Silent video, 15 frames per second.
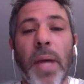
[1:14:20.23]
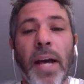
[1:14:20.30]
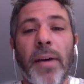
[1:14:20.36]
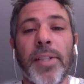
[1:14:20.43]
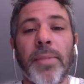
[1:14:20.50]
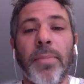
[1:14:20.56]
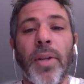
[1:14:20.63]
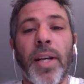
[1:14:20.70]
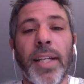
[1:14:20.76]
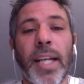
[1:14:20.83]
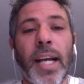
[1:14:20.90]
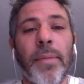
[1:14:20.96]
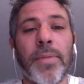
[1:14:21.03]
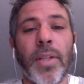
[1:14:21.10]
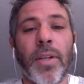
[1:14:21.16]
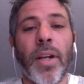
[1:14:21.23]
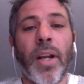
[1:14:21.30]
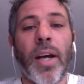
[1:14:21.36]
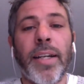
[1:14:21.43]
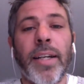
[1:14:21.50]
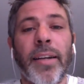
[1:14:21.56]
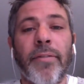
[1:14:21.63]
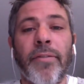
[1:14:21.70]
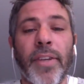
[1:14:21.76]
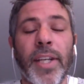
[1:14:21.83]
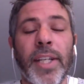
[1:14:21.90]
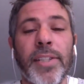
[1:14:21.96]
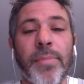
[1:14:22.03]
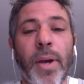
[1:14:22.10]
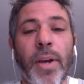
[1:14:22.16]
whatever power supply comes
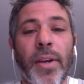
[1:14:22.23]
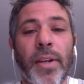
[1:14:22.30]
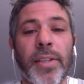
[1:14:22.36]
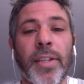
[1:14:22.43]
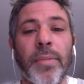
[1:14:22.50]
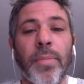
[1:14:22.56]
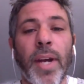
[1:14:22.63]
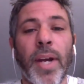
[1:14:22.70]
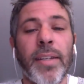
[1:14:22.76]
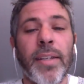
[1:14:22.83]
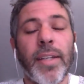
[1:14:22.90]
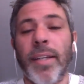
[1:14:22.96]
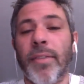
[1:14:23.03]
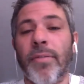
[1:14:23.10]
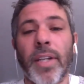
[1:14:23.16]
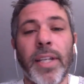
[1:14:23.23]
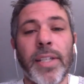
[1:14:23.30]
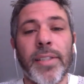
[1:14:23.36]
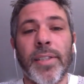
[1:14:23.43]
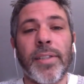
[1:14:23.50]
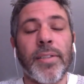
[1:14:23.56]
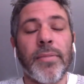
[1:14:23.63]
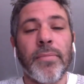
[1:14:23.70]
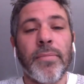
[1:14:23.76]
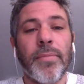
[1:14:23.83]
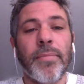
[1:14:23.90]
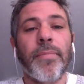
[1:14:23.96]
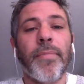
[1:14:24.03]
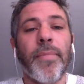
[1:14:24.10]
online and feeds motor to the brake, it releases.